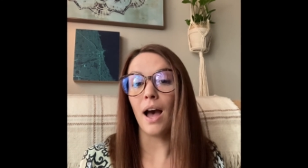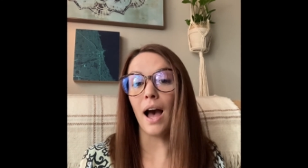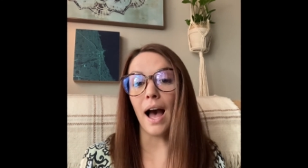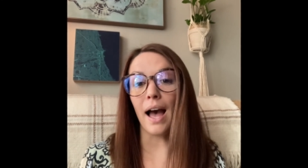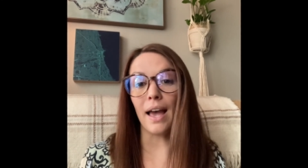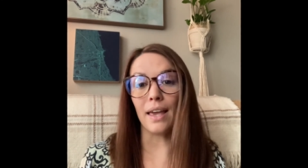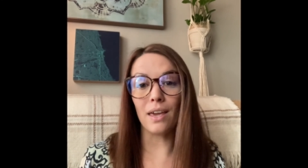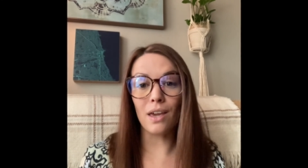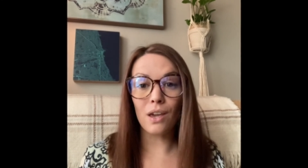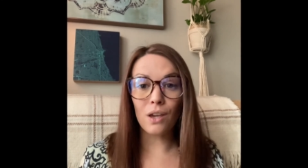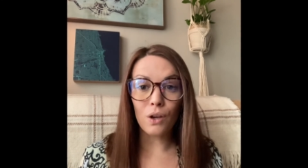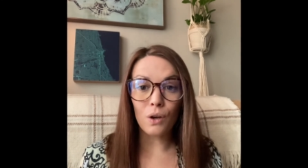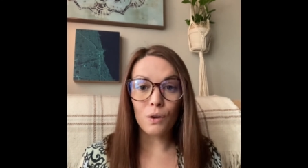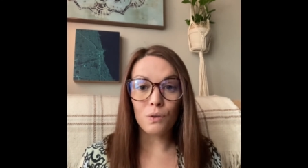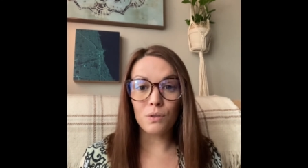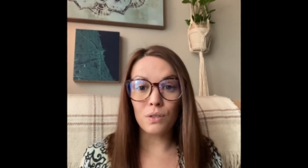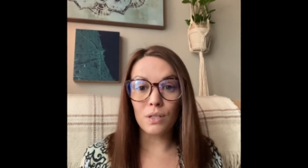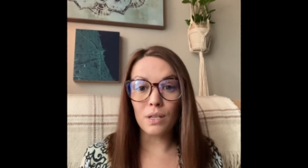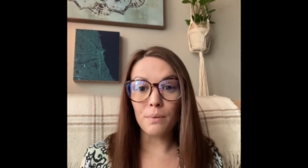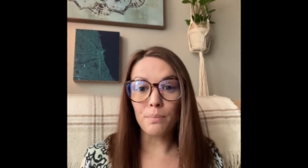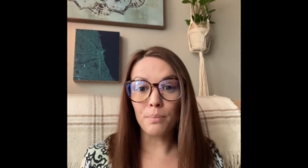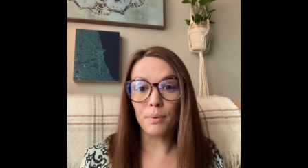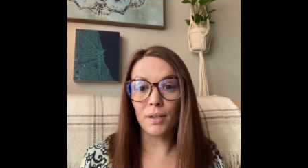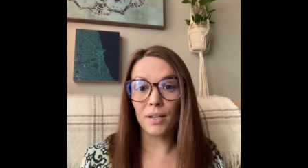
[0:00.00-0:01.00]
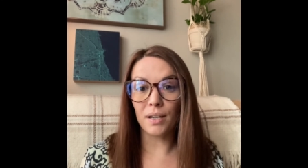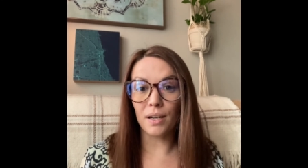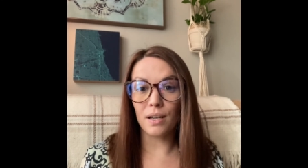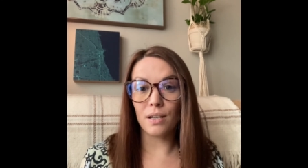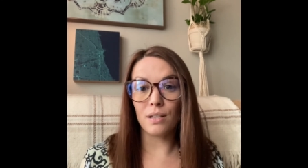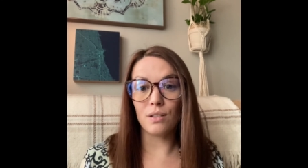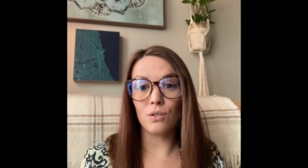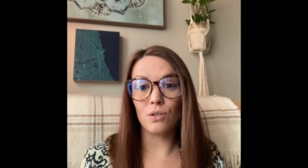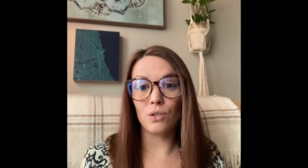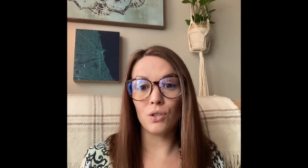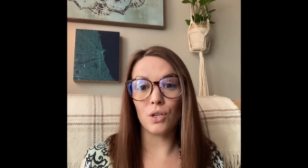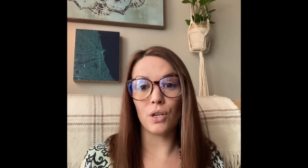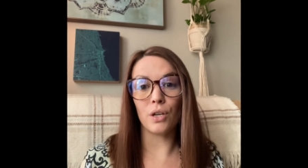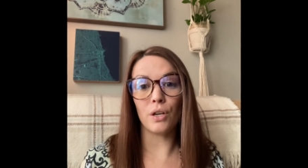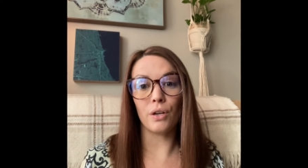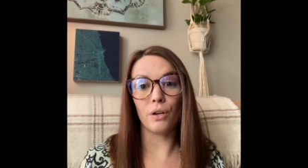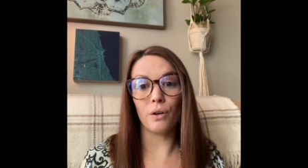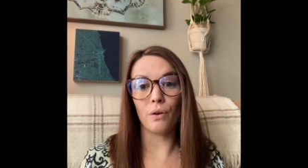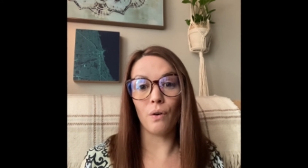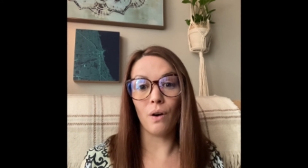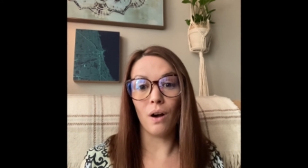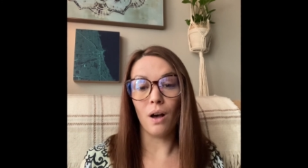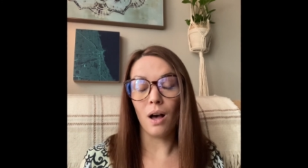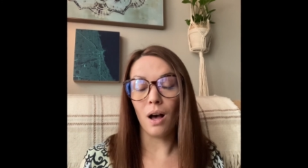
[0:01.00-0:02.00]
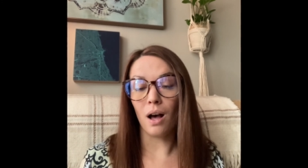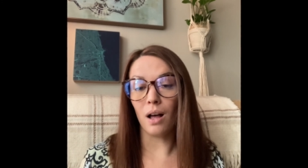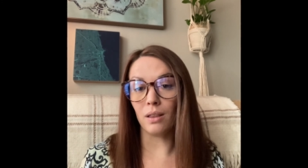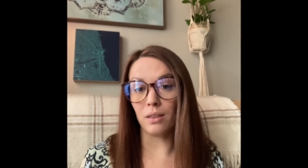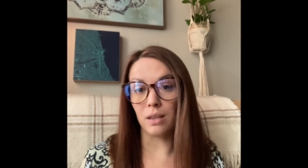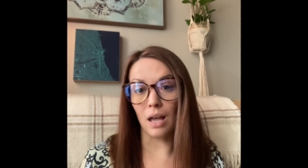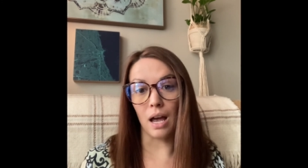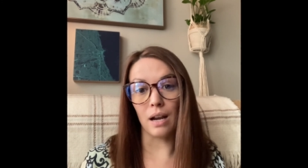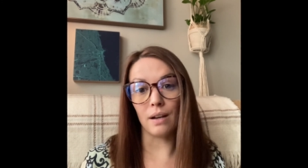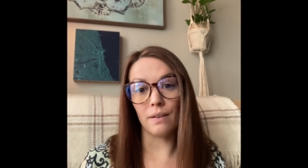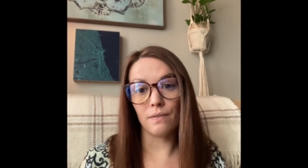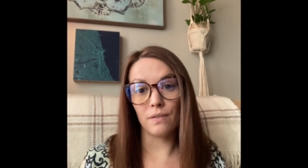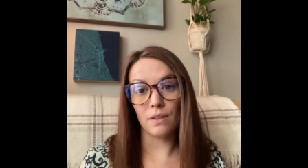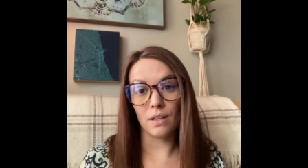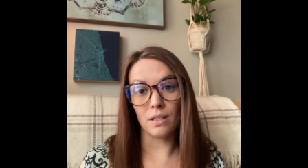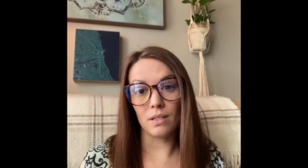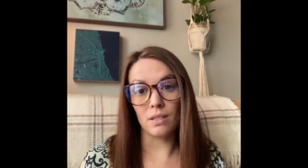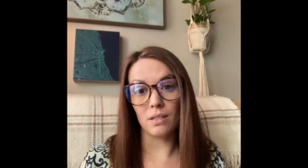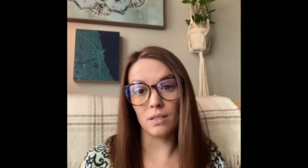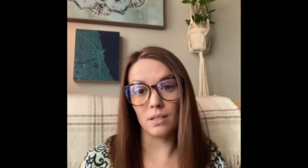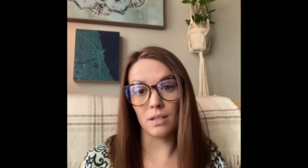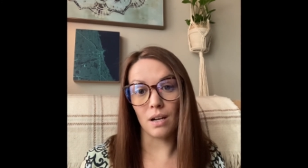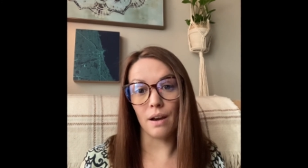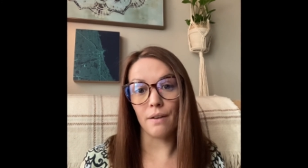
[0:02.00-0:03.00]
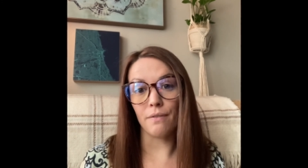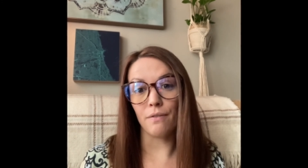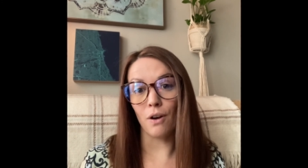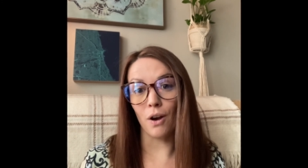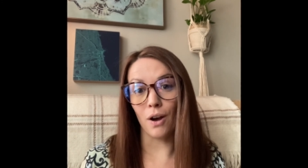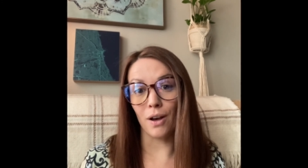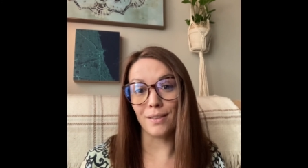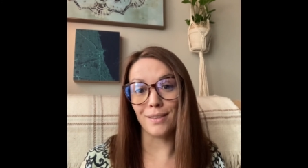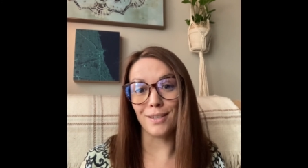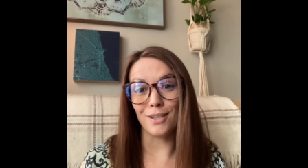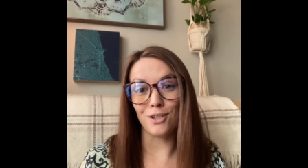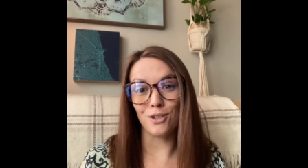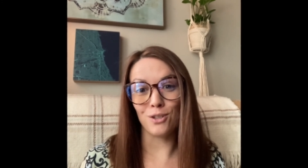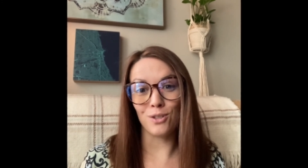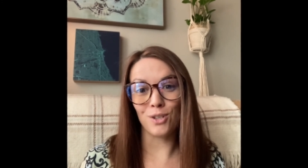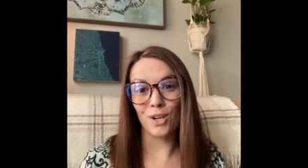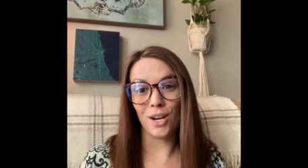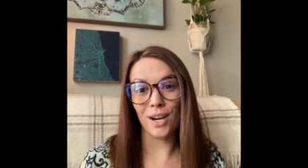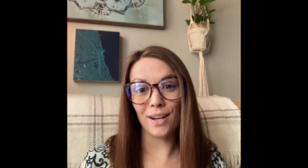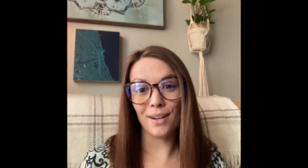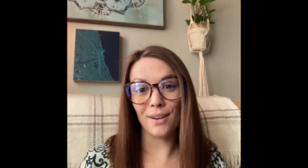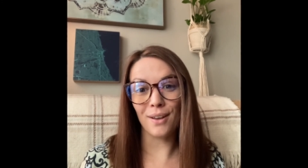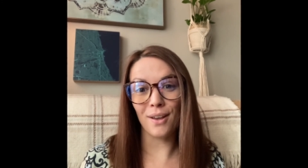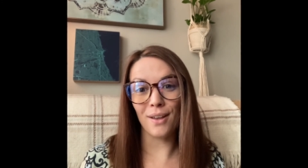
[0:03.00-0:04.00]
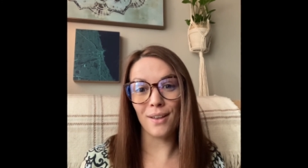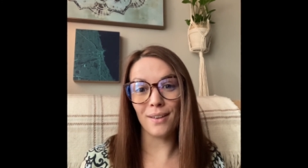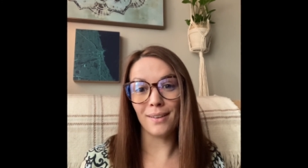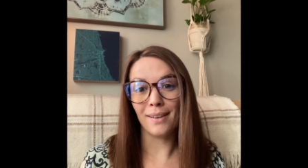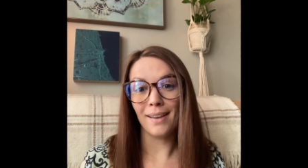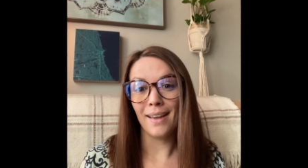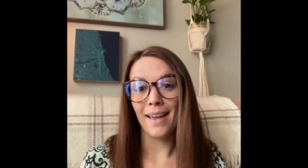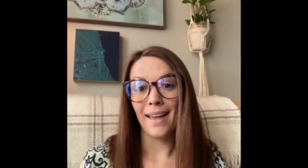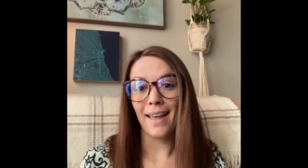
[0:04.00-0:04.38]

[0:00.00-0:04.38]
I can go deeper into a lot of this stuff on this channel.